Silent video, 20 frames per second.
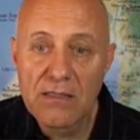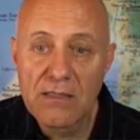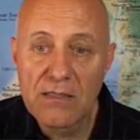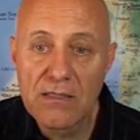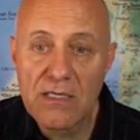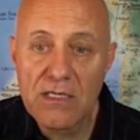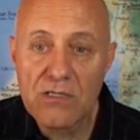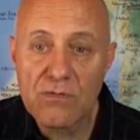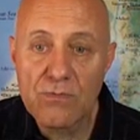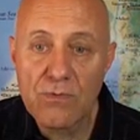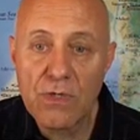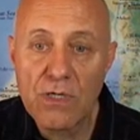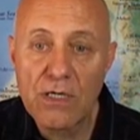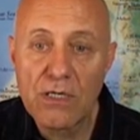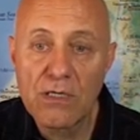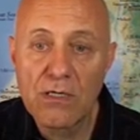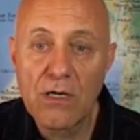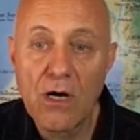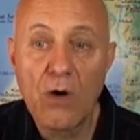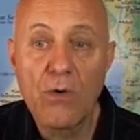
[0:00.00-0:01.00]
this
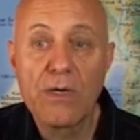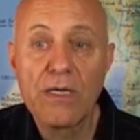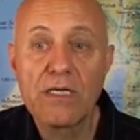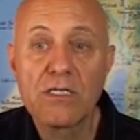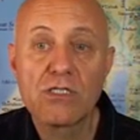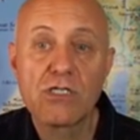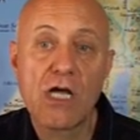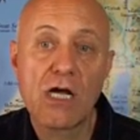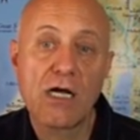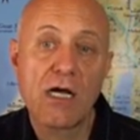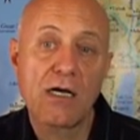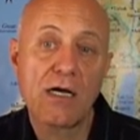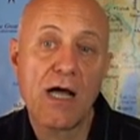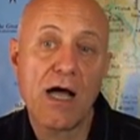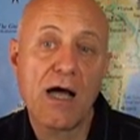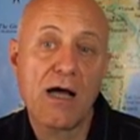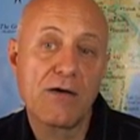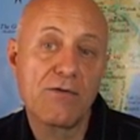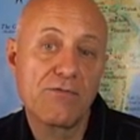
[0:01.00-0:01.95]
word. Oh, it is shagagah,